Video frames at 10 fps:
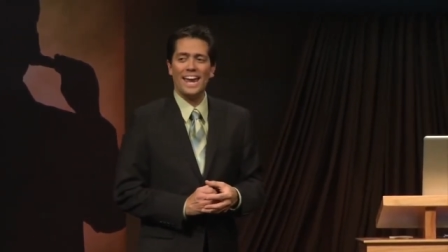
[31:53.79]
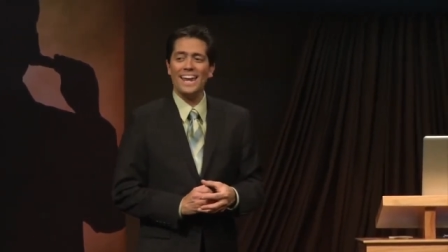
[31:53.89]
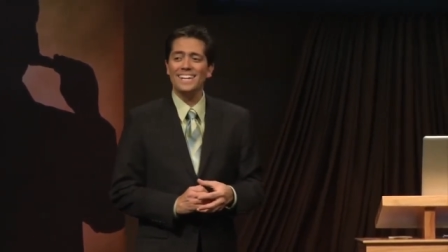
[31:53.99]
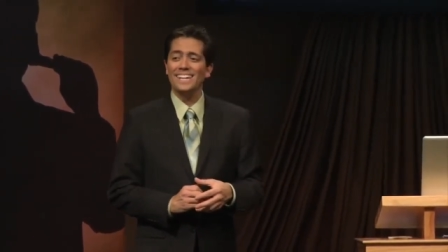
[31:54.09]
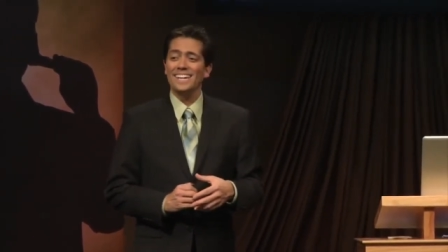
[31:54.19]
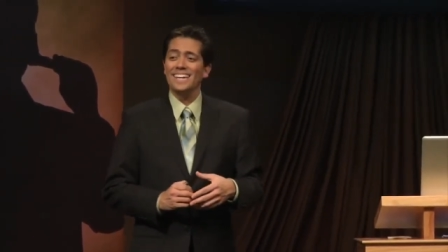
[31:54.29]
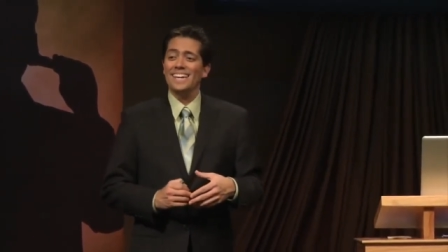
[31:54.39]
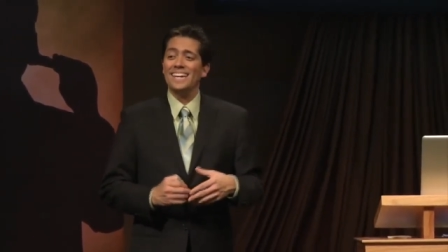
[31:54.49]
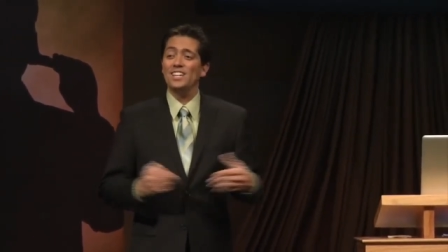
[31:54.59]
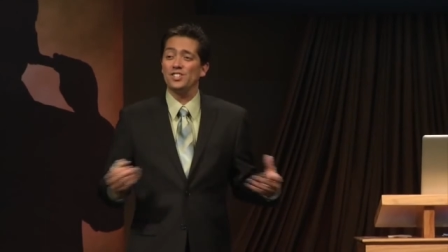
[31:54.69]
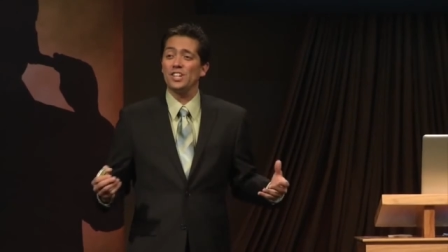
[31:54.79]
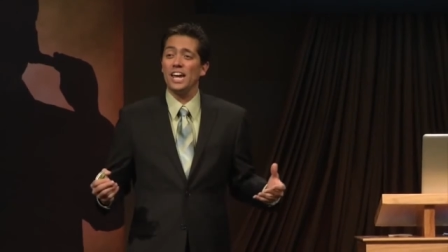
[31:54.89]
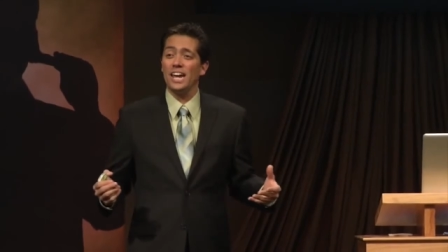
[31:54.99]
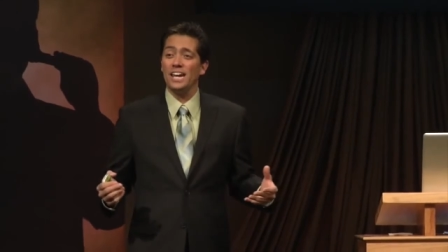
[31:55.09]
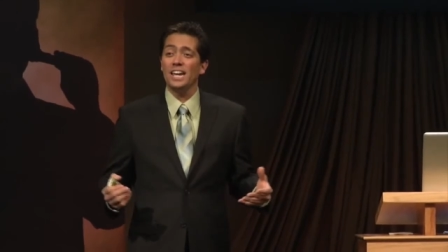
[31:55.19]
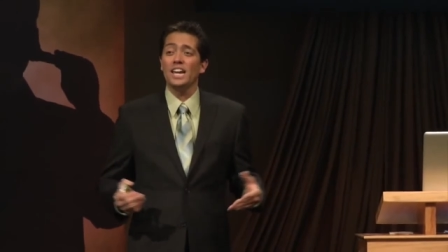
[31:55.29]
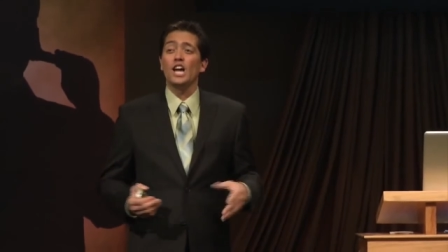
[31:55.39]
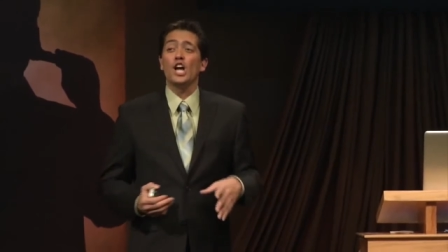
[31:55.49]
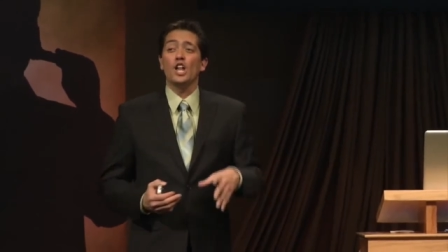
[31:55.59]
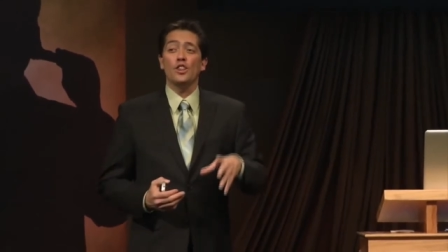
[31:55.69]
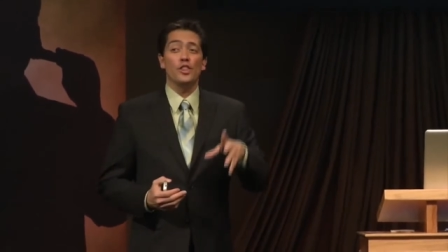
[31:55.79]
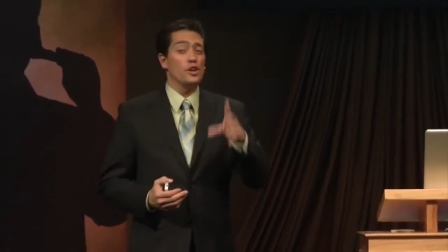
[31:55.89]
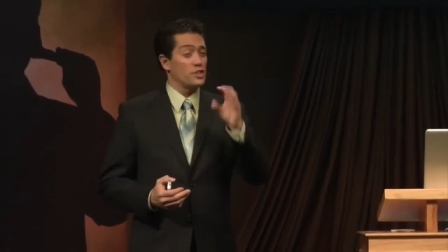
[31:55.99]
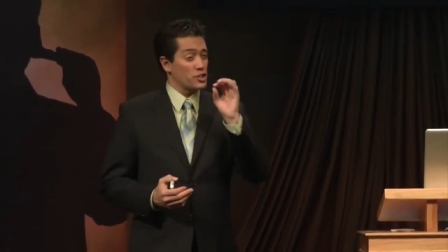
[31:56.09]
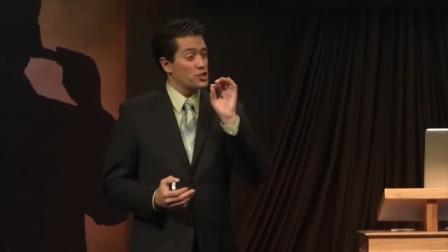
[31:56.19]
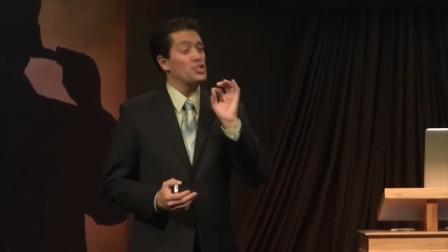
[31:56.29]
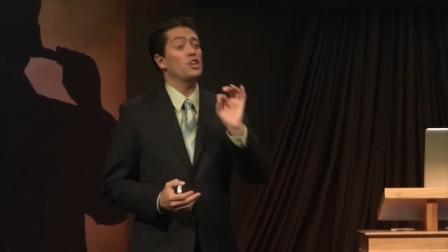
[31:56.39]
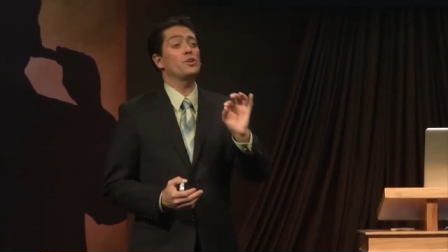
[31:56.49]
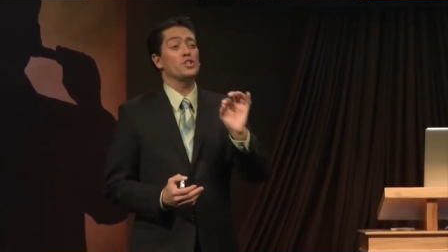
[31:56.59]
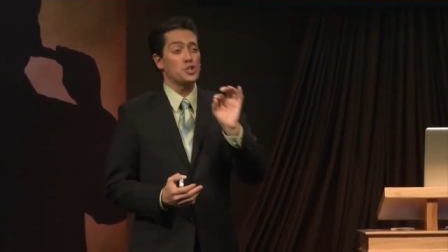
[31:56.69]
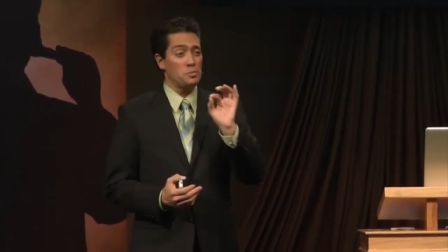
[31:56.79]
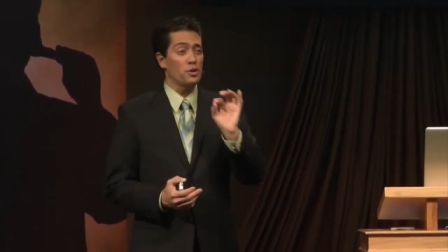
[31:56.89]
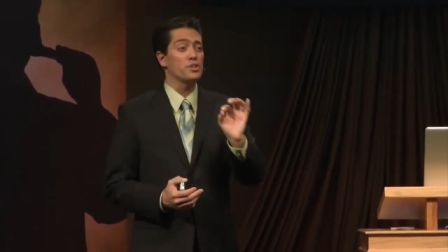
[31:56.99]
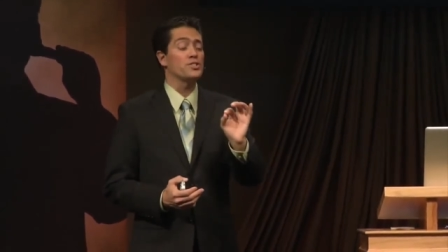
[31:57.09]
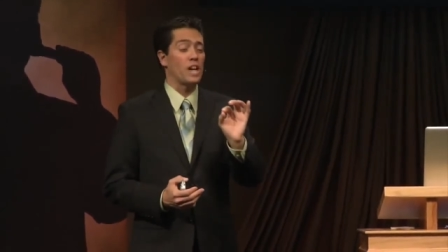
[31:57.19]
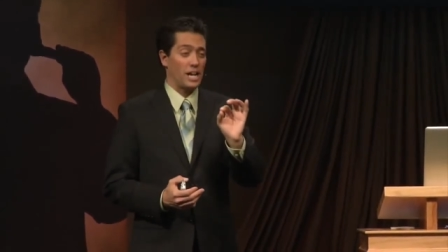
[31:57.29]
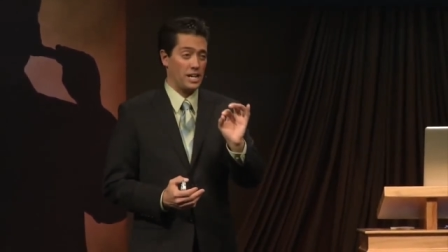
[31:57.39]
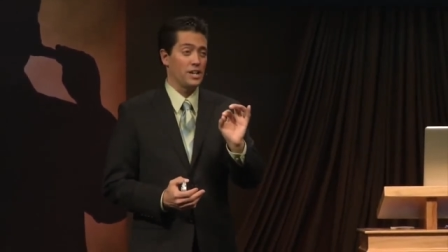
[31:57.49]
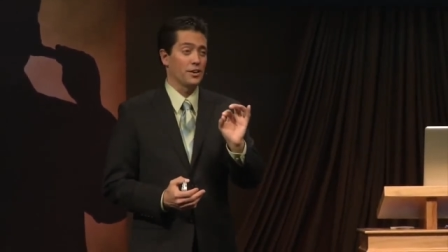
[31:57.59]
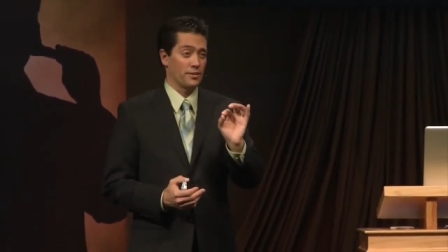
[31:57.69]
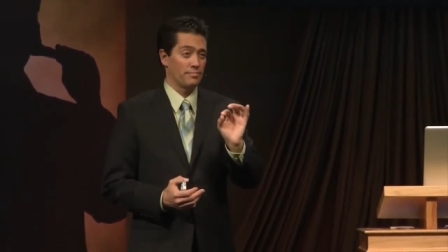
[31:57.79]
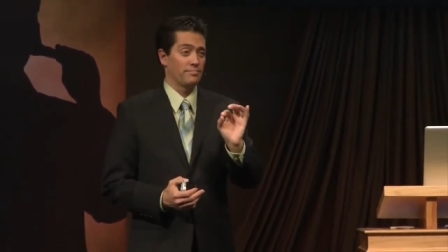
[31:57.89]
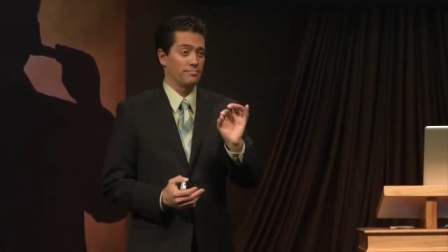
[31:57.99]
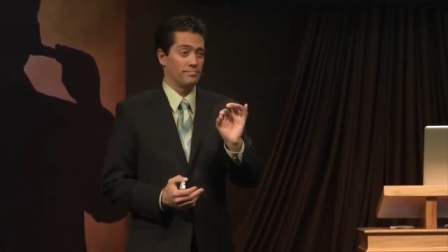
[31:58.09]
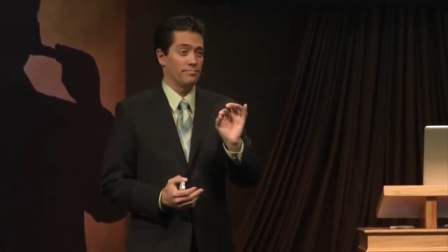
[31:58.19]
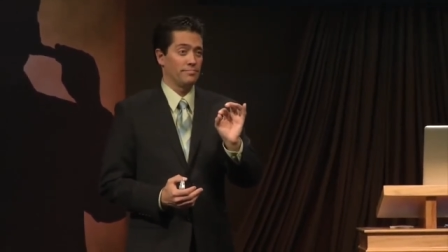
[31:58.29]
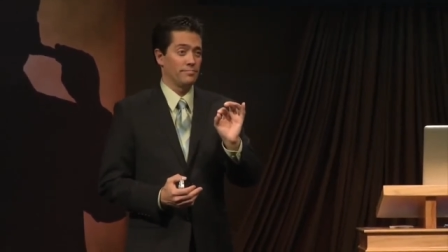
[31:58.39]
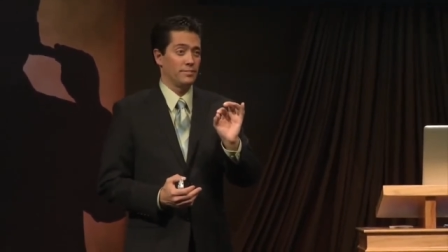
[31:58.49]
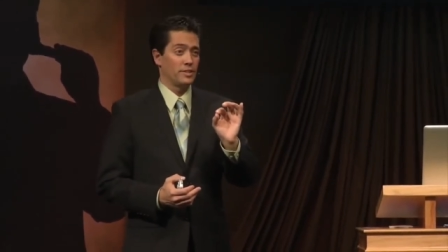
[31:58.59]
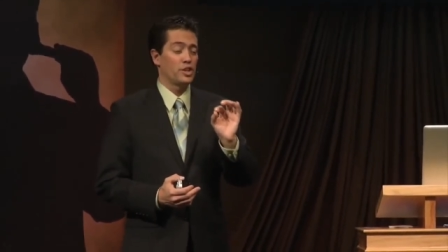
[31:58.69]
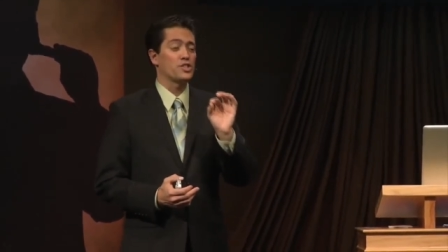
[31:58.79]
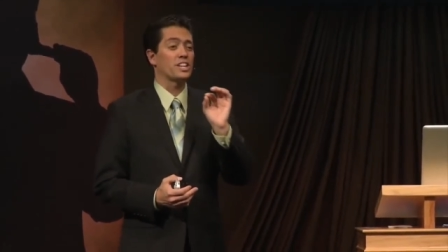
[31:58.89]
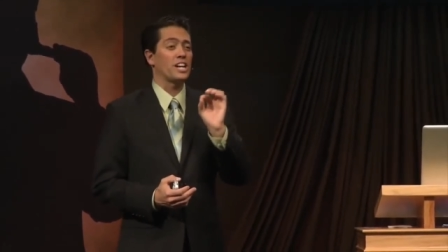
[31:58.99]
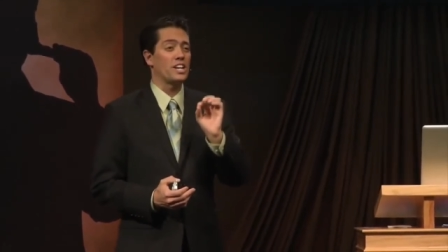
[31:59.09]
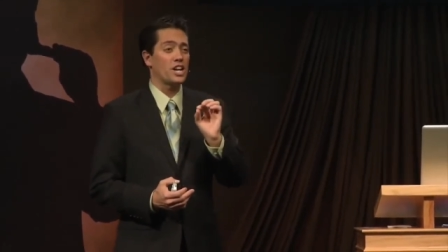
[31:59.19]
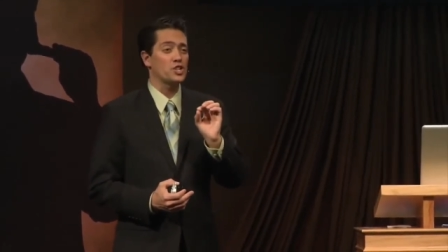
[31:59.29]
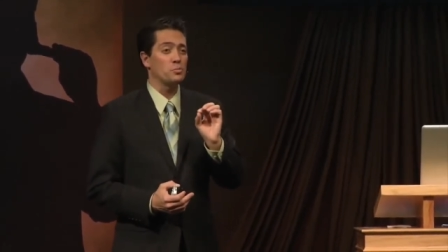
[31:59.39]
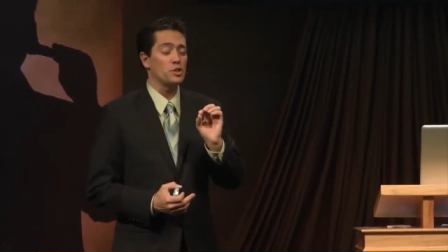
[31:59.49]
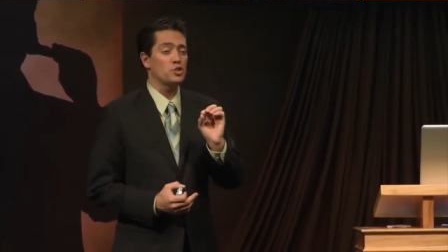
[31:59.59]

And he's saying there's a serious spirit side here. There's a connection